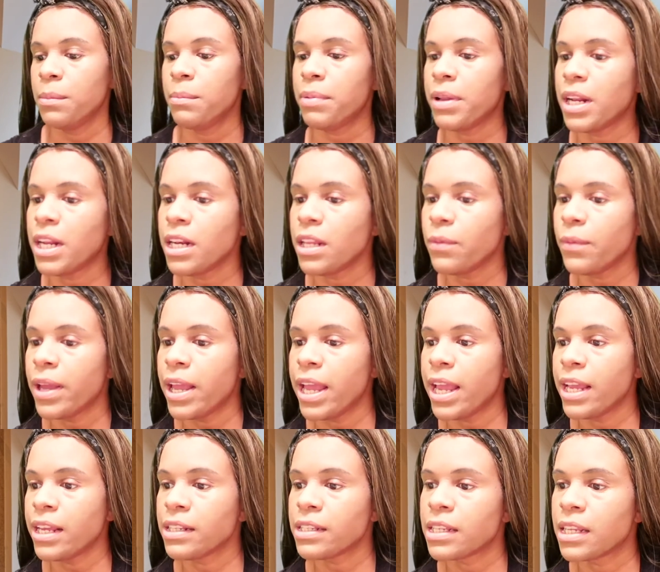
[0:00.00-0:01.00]
But
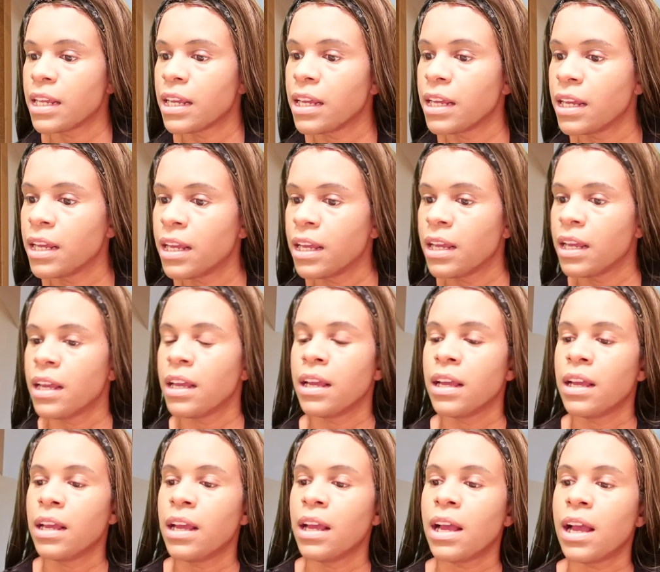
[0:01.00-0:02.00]
anyways,
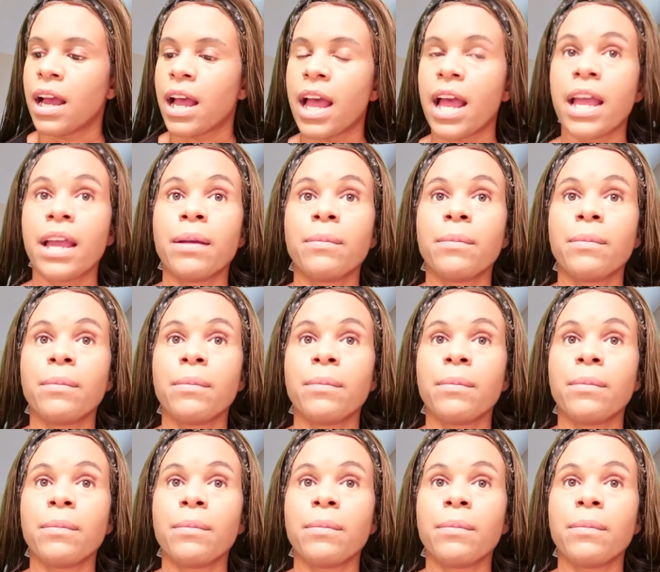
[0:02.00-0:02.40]
I